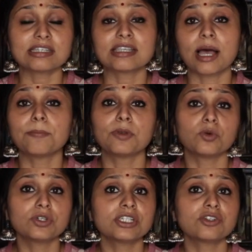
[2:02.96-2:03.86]
is
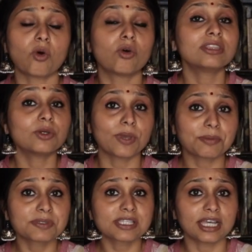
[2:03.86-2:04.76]
uploaded on the
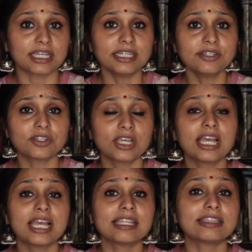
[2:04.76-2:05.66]
website,
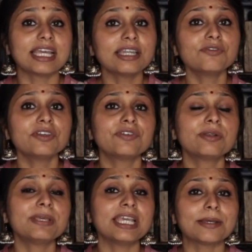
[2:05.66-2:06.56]
then we
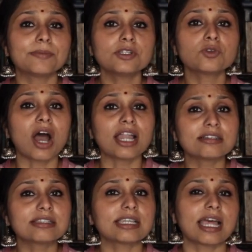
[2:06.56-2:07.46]
will be able to
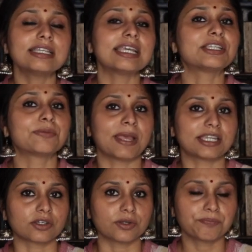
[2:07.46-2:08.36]
understand it
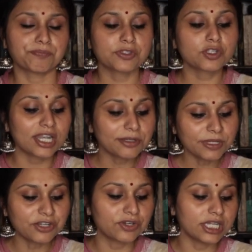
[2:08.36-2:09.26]
better. So, let
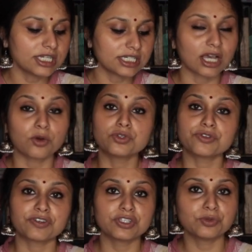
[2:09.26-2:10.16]
me read it out
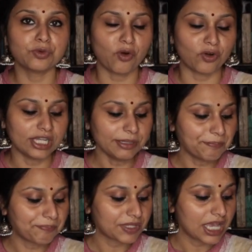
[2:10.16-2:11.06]
for you all.
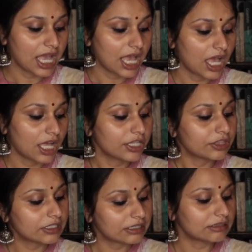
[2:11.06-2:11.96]

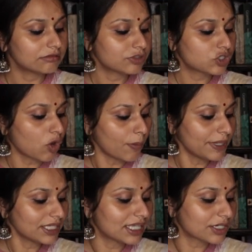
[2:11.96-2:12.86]
The
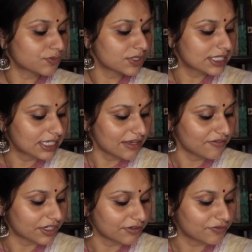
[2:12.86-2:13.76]
topic that was
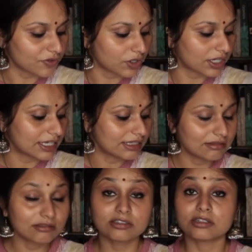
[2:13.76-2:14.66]
given for
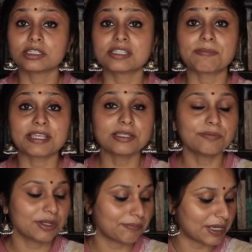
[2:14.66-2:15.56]
in the
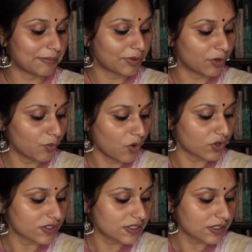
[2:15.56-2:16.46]
specimen paper
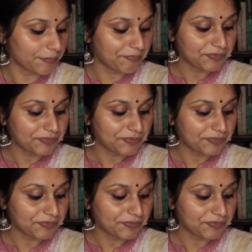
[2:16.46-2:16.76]
was,